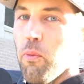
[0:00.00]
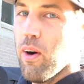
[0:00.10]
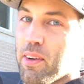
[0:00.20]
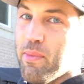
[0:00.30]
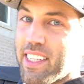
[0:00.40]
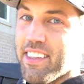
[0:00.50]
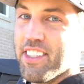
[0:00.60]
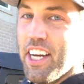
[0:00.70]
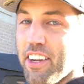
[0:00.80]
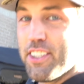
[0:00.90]
Welcome back to the
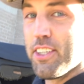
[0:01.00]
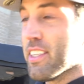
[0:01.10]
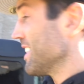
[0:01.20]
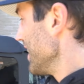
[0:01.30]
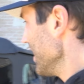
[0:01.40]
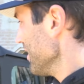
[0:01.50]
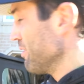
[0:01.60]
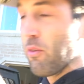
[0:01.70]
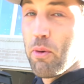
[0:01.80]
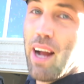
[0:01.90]
channel. As you can see,
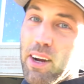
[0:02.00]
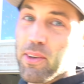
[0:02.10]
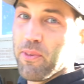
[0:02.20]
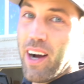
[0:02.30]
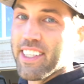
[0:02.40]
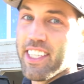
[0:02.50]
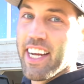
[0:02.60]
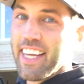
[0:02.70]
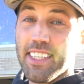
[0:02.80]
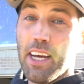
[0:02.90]
we're back with the
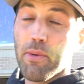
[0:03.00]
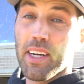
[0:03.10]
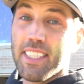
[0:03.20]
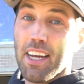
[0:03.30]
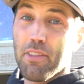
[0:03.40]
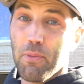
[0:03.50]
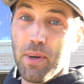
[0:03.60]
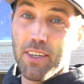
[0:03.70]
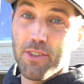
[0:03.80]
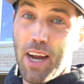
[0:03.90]
YJ, and today we're going to take off the
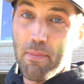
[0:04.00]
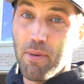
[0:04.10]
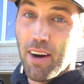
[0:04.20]
rear track